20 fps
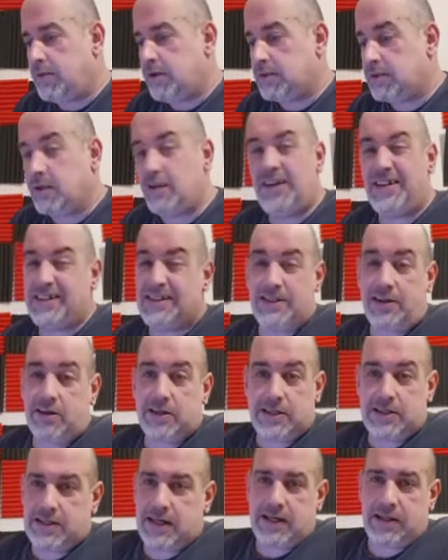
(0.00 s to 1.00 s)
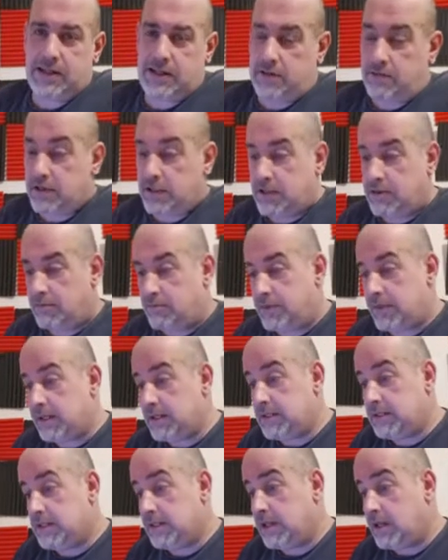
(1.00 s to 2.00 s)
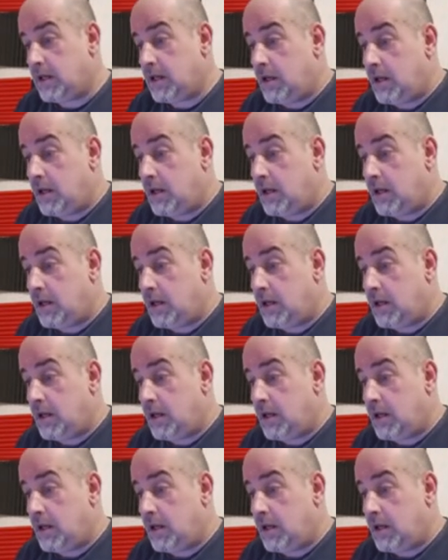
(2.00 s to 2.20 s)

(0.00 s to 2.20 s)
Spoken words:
But unless, like I say, you're doing a complete